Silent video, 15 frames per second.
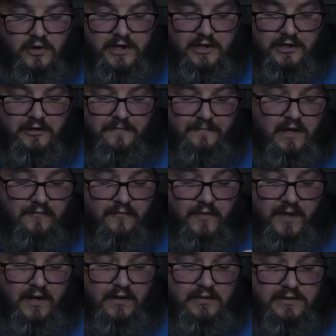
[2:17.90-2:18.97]
here. If
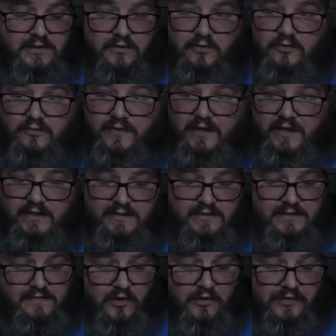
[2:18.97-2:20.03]
we unscrew
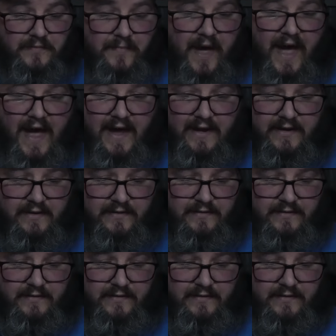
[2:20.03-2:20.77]
this on the back,